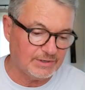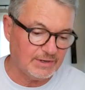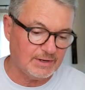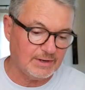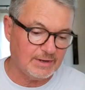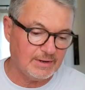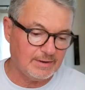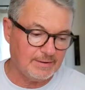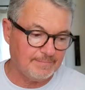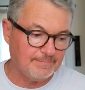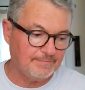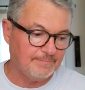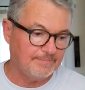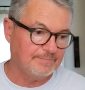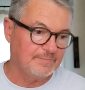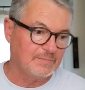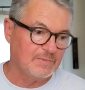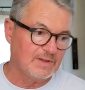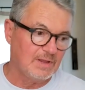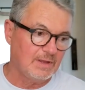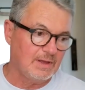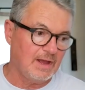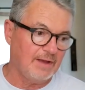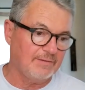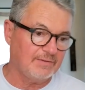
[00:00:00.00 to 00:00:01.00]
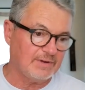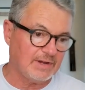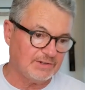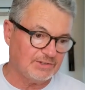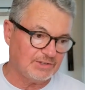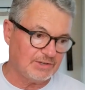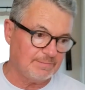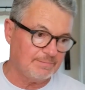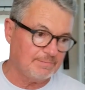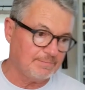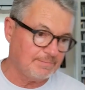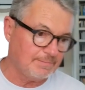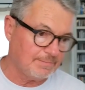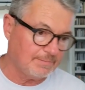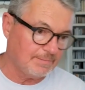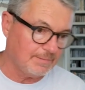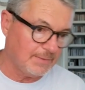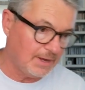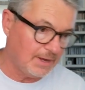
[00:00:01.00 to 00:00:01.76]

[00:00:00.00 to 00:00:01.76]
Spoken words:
I've got some